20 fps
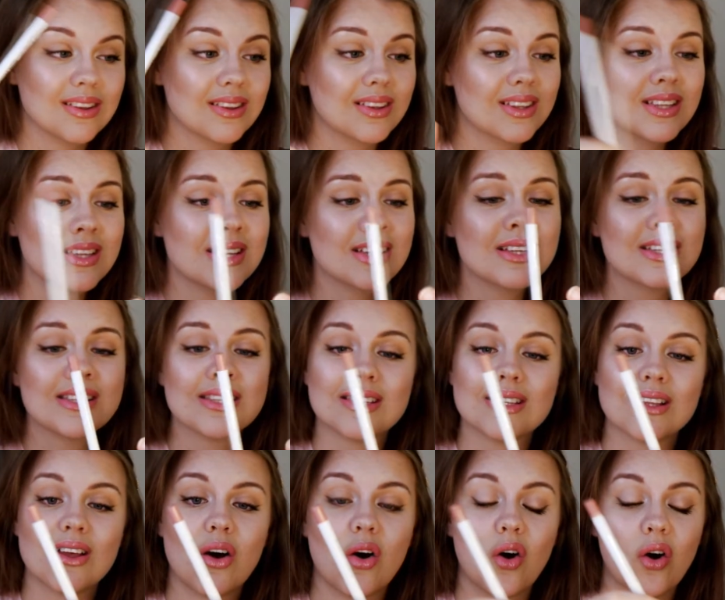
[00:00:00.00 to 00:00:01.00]

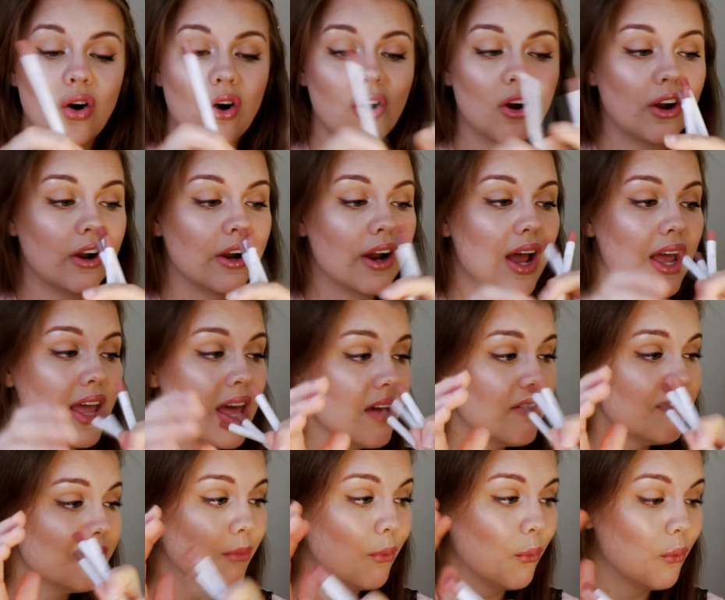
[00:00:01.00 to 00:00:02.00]
I
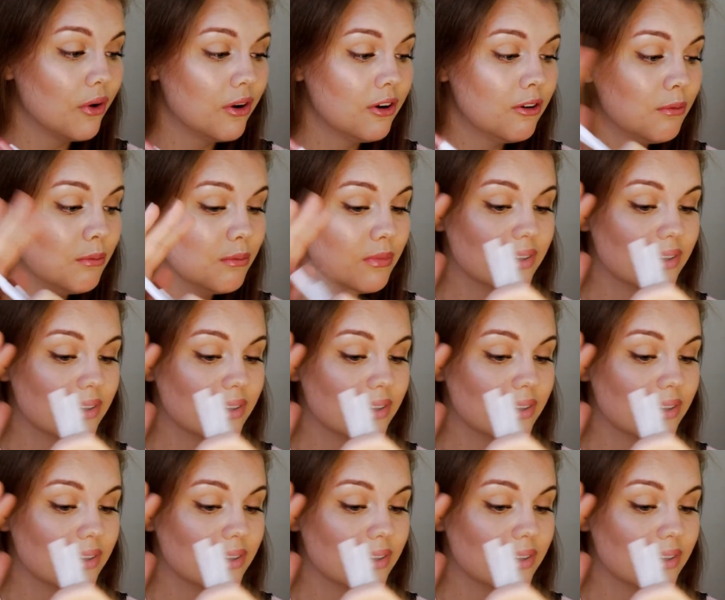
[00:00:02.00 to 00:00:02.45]
have more,